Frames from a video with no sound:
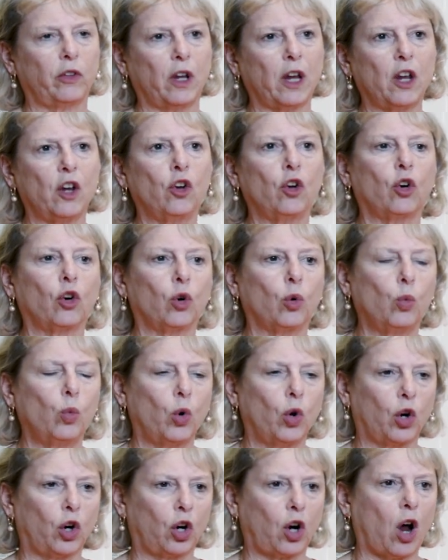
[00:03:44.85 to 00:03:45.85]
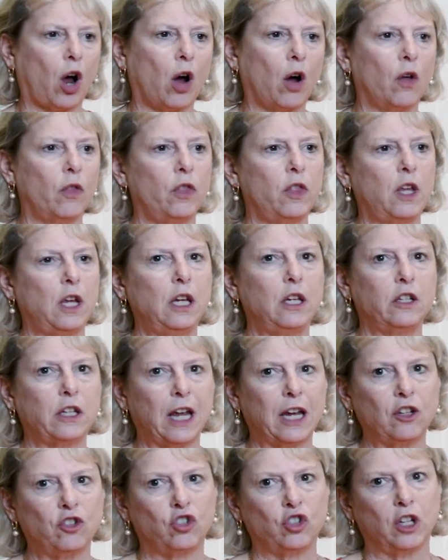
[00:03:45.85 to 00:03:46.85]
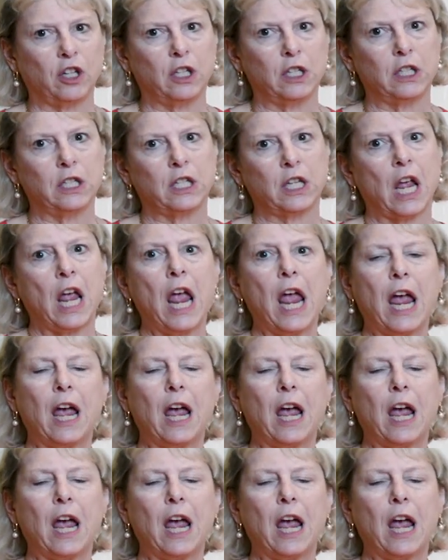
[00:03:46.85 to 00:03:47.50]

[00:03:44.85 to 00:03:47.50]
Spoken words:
in her work on the tensions